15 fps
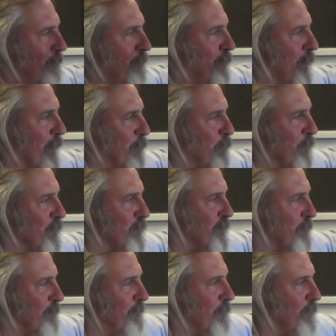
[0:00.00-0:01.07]
Bob was
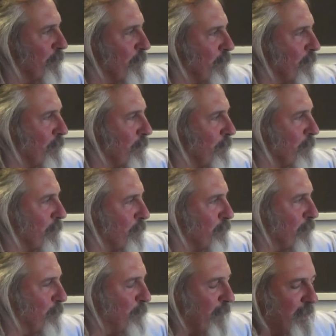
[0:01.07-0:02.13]

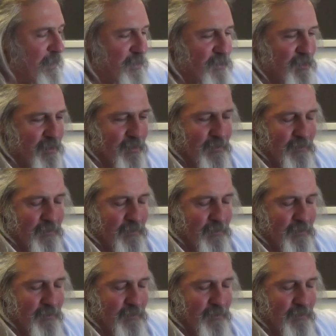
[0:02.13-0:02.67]
three pennies